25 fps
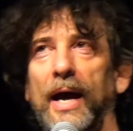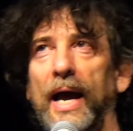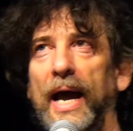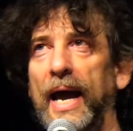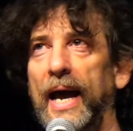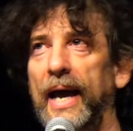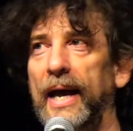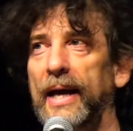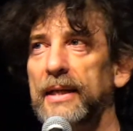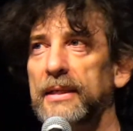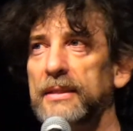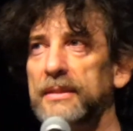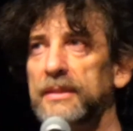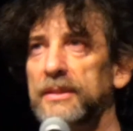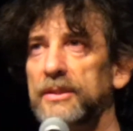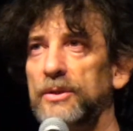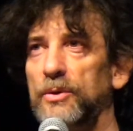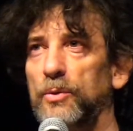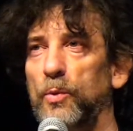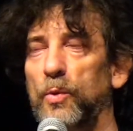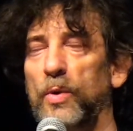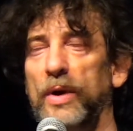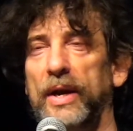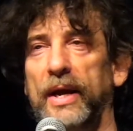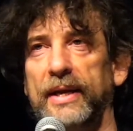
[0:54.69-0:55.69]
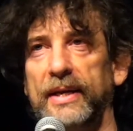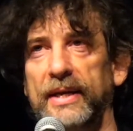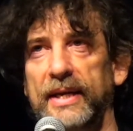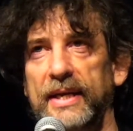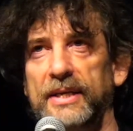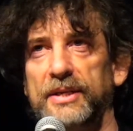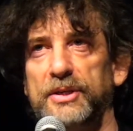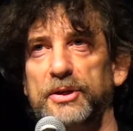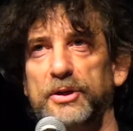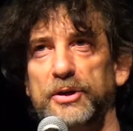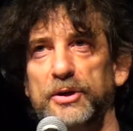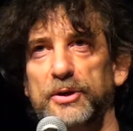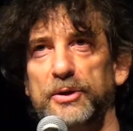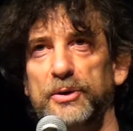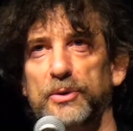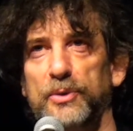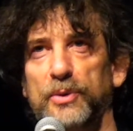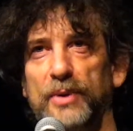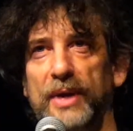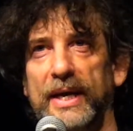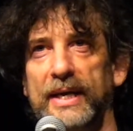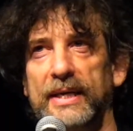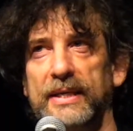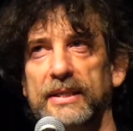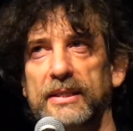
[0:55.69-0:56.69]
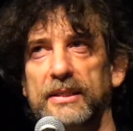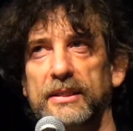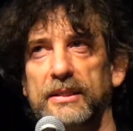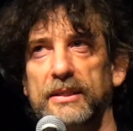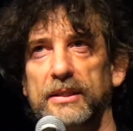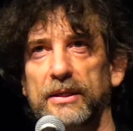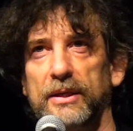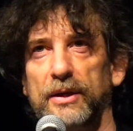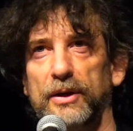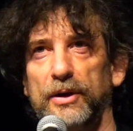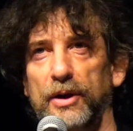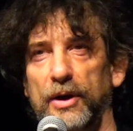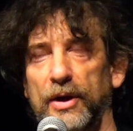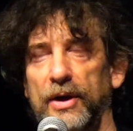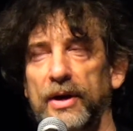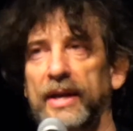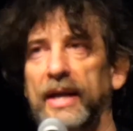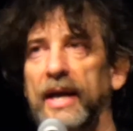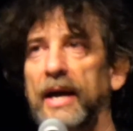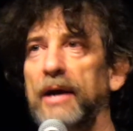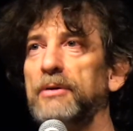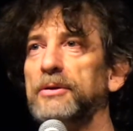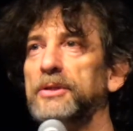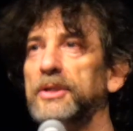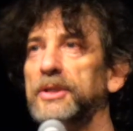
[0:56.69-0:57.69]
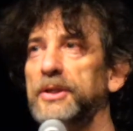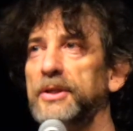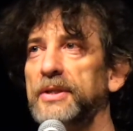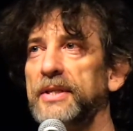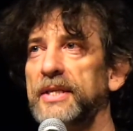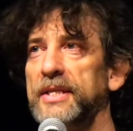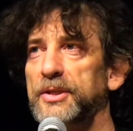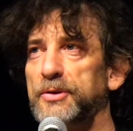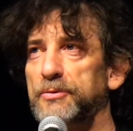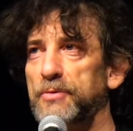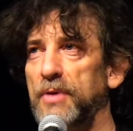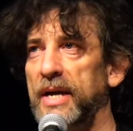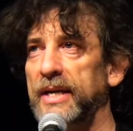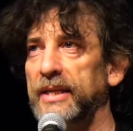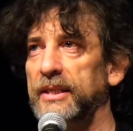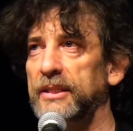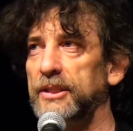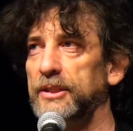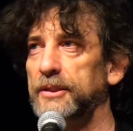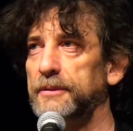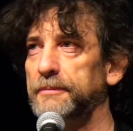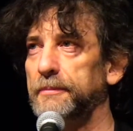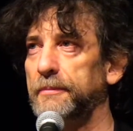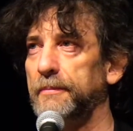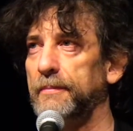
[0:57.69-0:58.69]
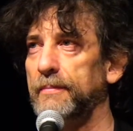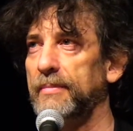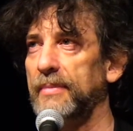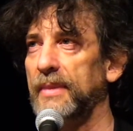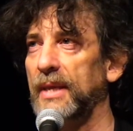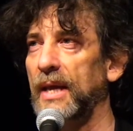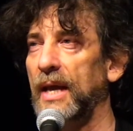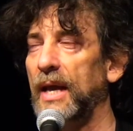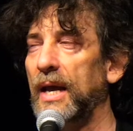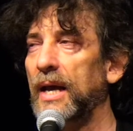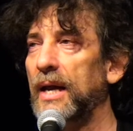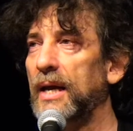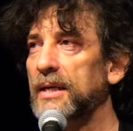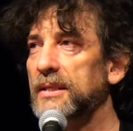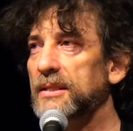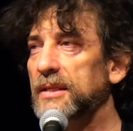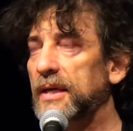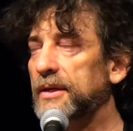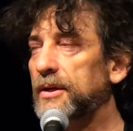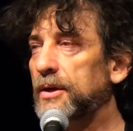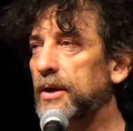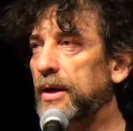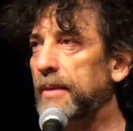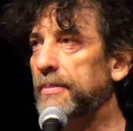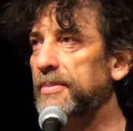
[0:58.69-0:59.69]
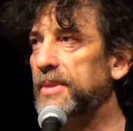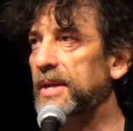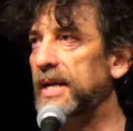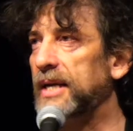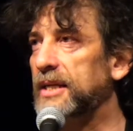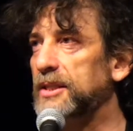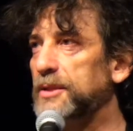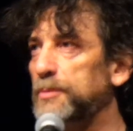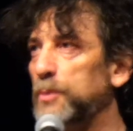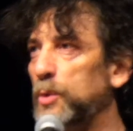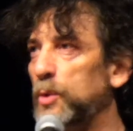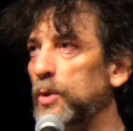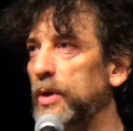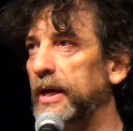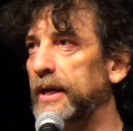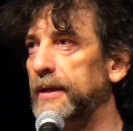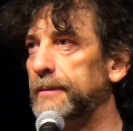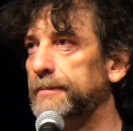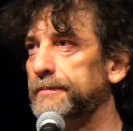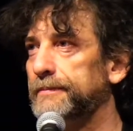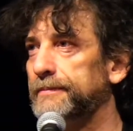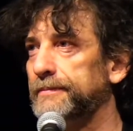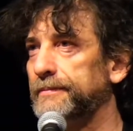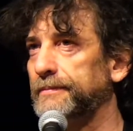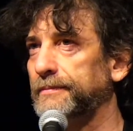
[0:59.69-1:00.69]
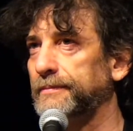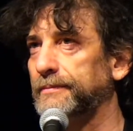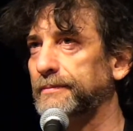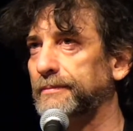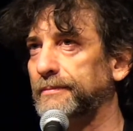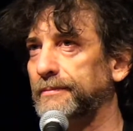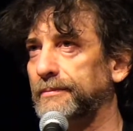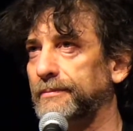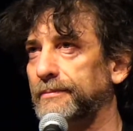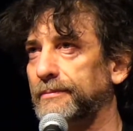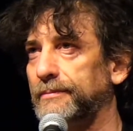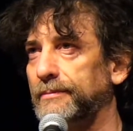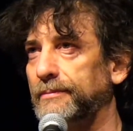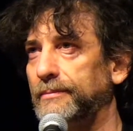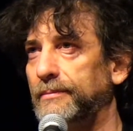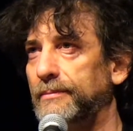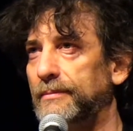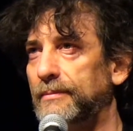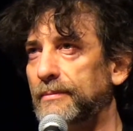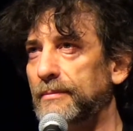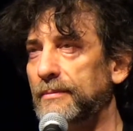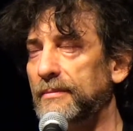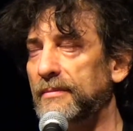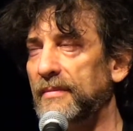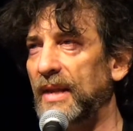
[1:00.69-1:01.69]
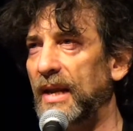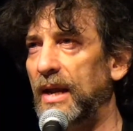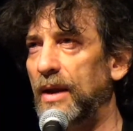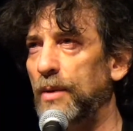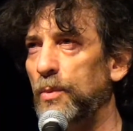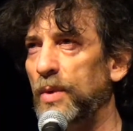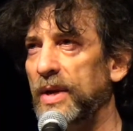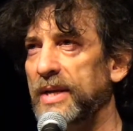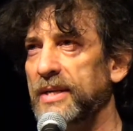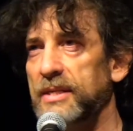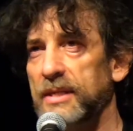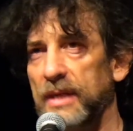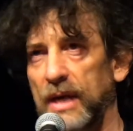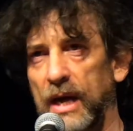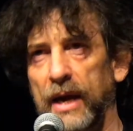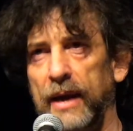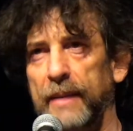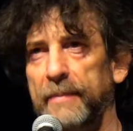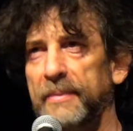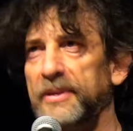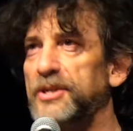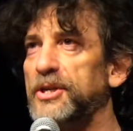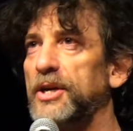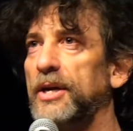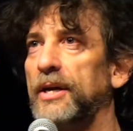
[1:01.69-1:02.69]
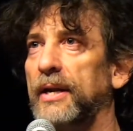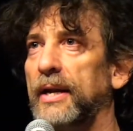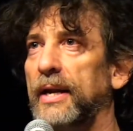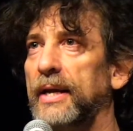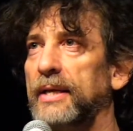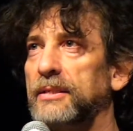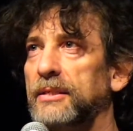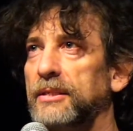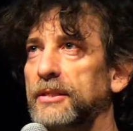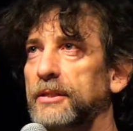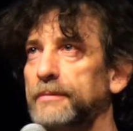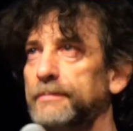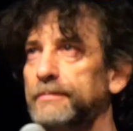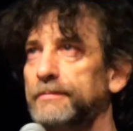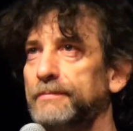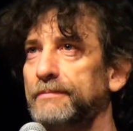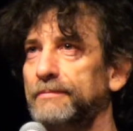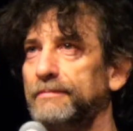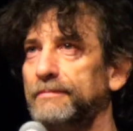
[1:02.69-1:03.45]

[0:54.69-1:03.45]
And what I need to do is learn how to do this right. So I got up the next morning and went, I am a journalist.